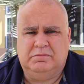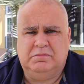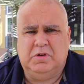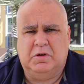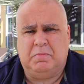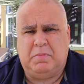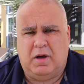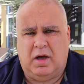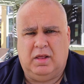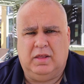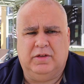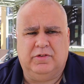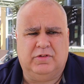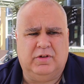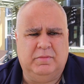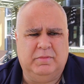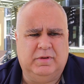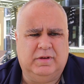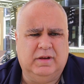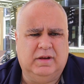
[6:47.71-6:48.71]
Nepal
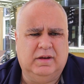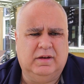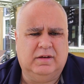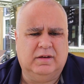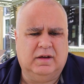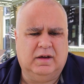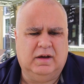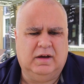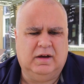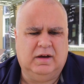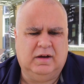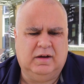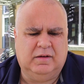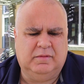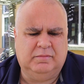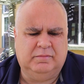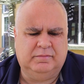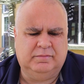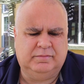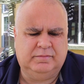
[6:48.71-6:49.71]
is limited,
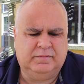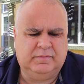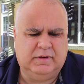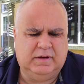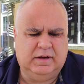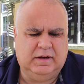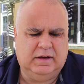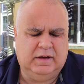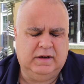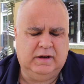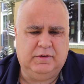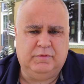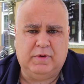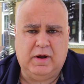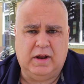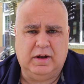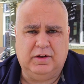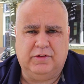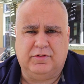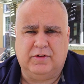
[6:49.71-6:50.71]

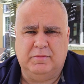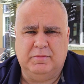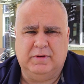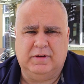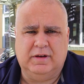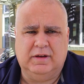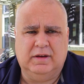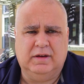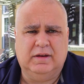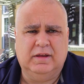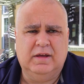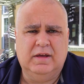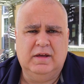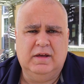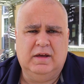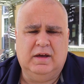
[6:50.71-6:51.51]
Iran is limited.